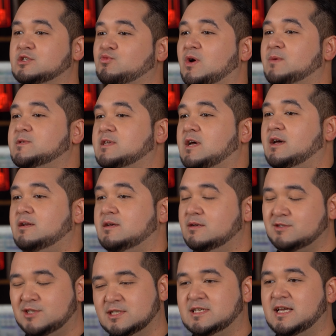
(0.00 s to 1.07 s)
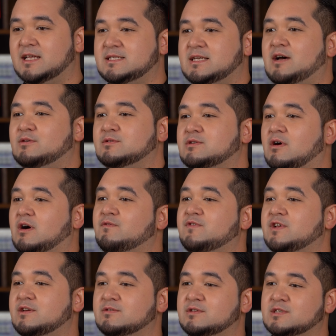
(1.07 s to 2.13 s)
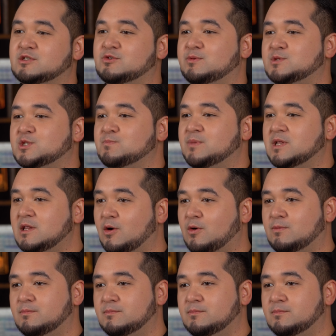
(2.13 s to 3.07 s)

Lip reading: website, just head down to our video description below.